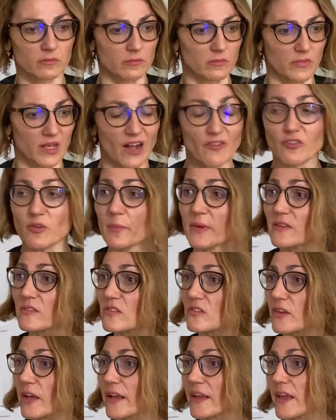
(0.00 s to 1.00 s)

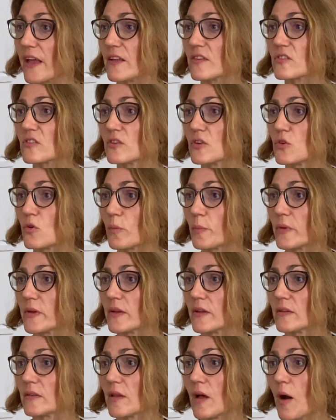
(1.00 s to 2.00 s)
governments, against the
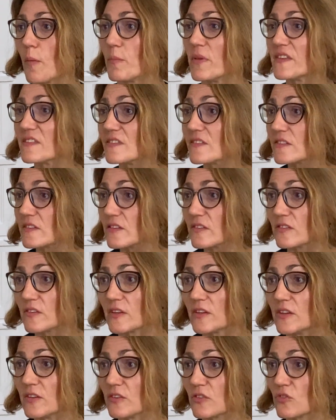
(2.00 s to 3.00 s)
European businesses
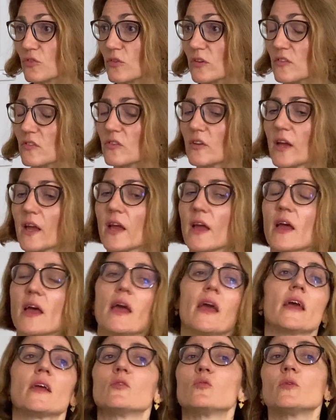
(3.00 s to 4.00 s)
and industries.
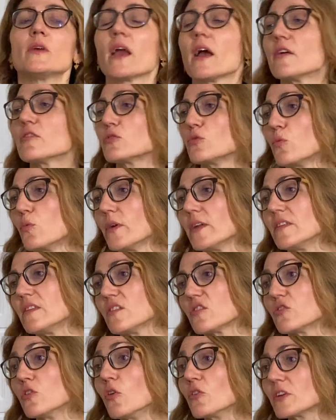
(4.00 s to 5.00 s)
And we have to win
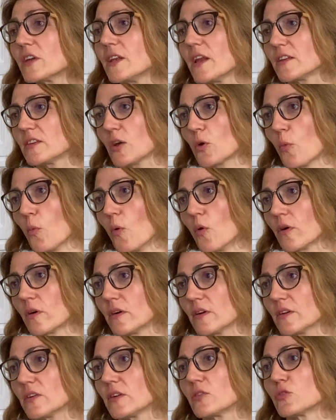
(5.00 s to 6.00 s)
this non-kinetic
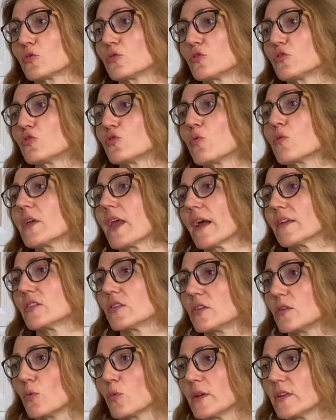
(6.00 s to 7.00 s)
war
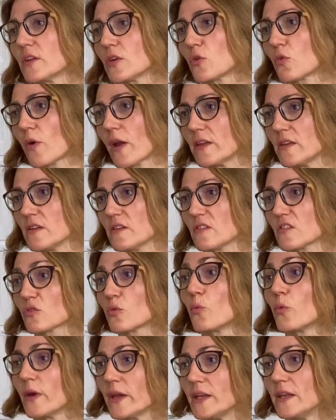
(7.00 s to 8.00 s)
together with the Ukrainians
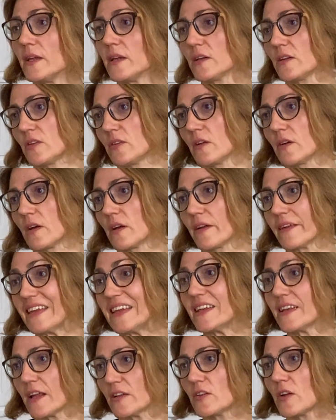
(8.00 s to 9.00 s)
winning the
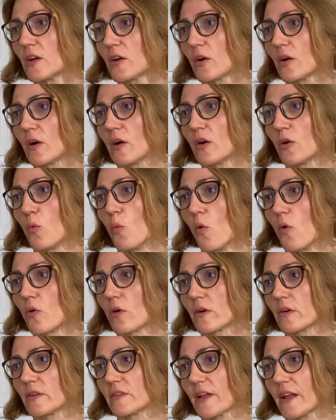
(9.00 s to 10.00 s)
kinetic
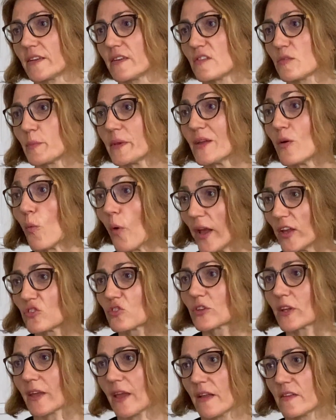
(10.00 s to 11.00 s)
war that is being
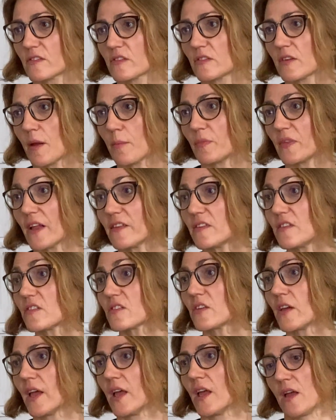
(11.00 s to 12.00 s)
waged against them. That
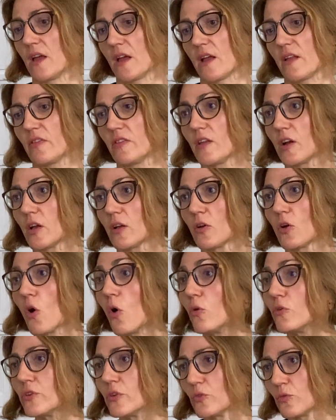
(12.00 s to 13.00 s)
is the
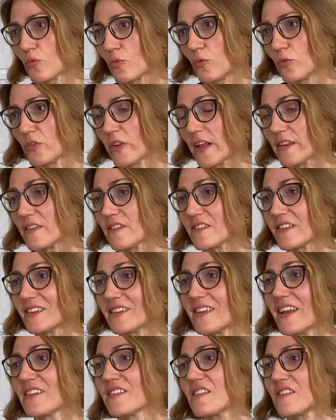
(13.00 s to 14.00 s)
golden rule, that is the
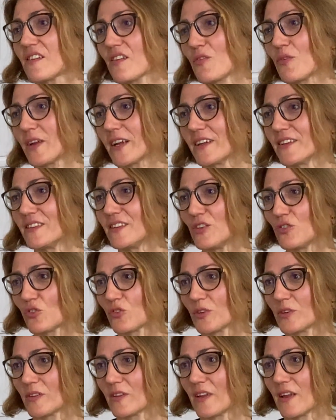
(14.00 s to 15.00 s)
necessary
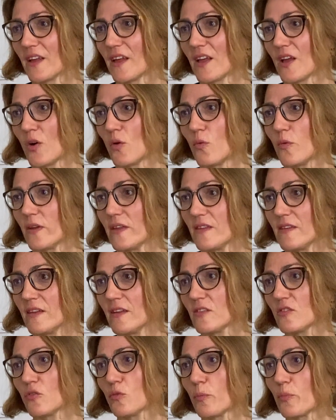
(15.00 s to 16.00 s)
condition. We
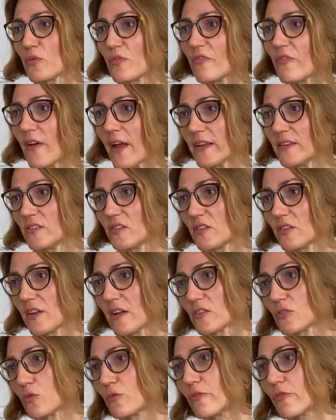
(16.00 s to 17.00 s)
need to prevent
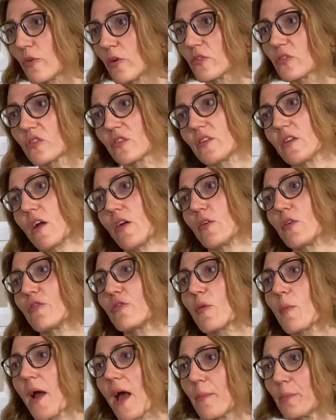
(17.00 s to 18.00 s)
a two-front scenario
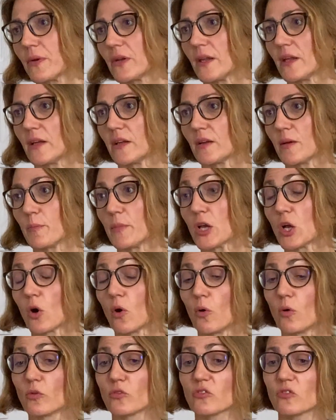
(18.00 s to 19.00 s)
from happening,
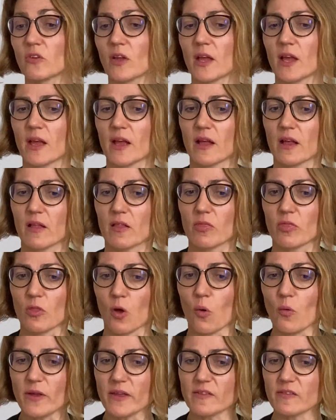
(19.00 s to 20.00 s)
because
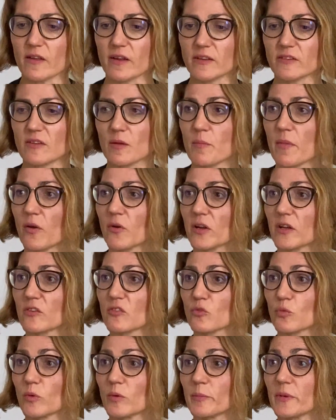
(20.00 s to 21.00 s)
knowing that the
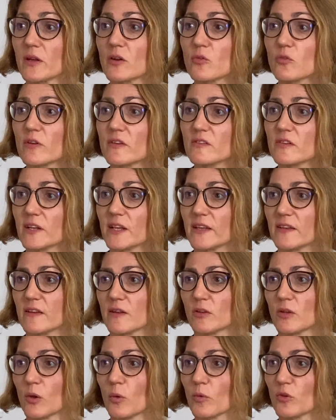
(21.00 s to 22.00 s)
Americans will be increasingly
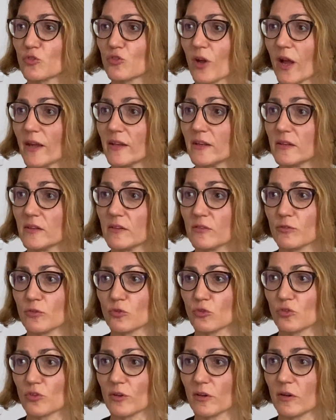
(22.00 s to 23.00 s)
dealing with China in the
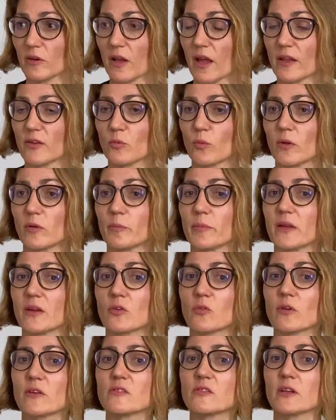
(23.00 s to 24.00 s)
future and will be
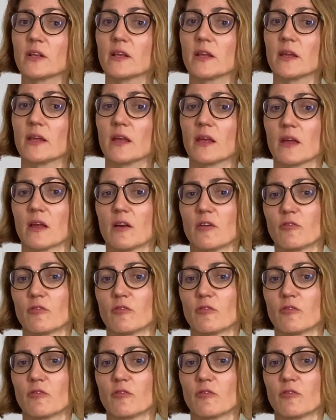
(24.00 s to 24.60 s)
increasingly